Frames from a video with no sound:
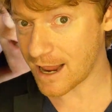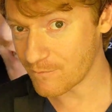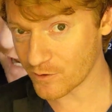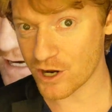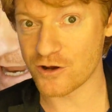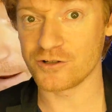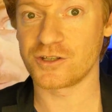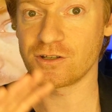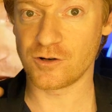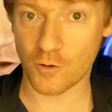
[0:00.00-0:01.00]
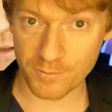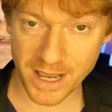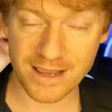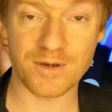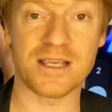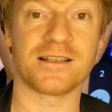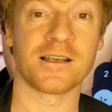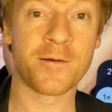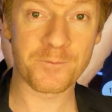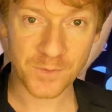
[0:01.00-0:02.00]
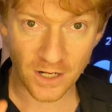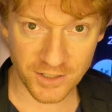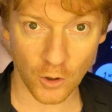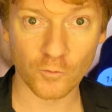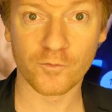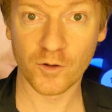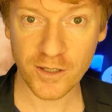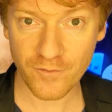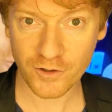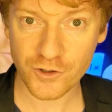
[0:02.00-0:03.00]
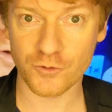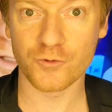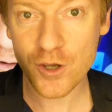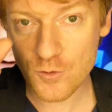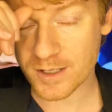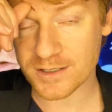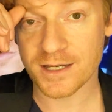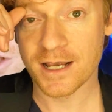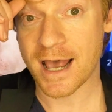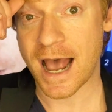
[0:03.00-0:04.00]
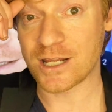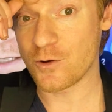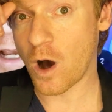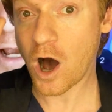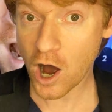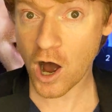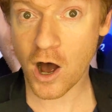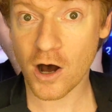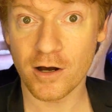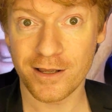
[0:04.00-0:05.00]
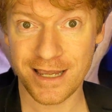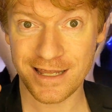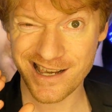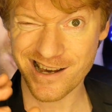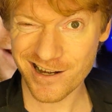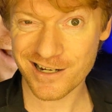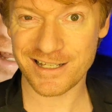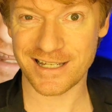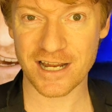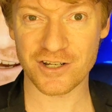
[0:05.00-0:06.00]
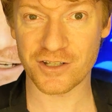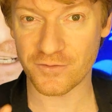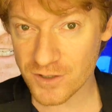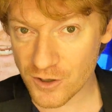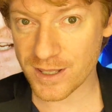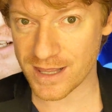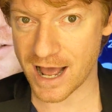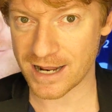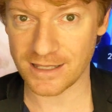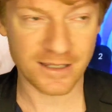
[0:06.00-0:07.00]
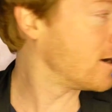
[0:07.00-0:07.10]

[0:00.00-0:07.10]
embryos, not babies, adult, fully functional humans. And you are in the early stages of doing that in